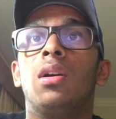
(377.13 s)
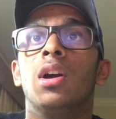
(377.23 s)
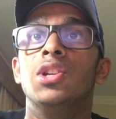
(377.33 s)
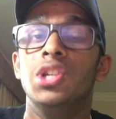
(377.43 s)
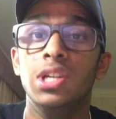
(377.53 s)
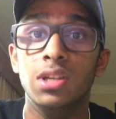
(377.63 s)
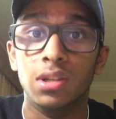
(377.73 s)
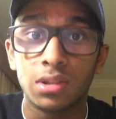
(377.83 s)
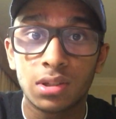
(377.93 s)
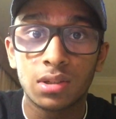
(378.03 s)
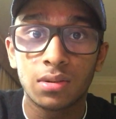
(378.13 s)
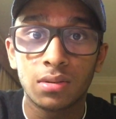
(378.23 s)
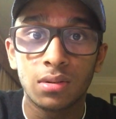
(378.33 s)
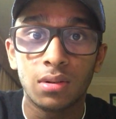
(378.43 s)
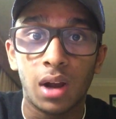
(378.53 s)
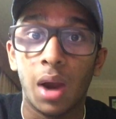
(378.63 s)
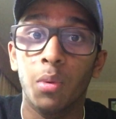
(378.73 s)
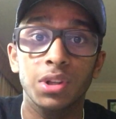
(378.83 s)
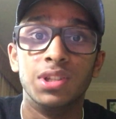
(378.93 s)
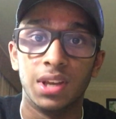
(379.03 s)
a genius, I
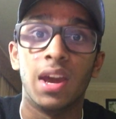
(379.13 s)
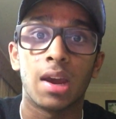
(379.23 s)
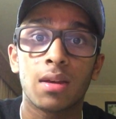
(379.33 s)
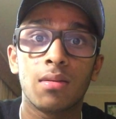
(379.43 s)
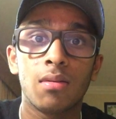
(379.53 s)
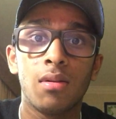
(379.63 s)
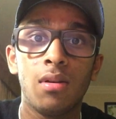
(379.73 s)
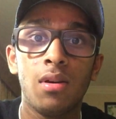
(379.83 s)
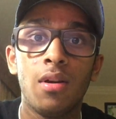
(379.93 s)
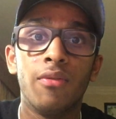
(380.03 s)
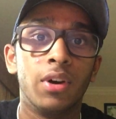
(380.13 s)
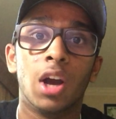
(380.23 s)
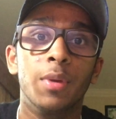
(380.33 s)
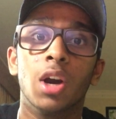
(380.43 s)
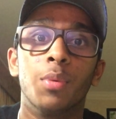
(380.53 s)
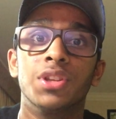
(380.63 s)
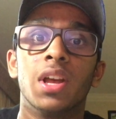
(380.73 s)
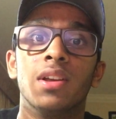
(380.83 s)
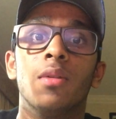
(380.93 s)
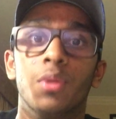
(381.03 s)
would say, for coming up
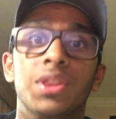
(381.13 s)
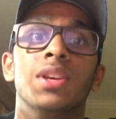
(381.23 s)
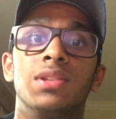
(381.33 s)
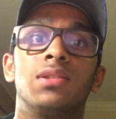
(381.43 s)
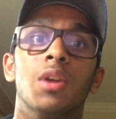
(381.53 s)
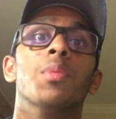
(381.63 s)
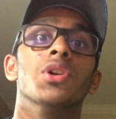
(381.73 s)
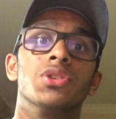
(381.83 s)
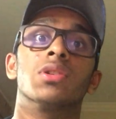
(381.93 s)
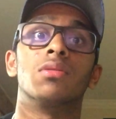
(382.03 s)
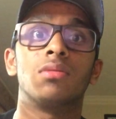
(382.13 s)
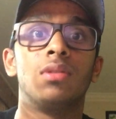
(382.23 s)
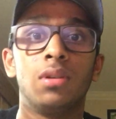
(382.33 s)
with this immersion.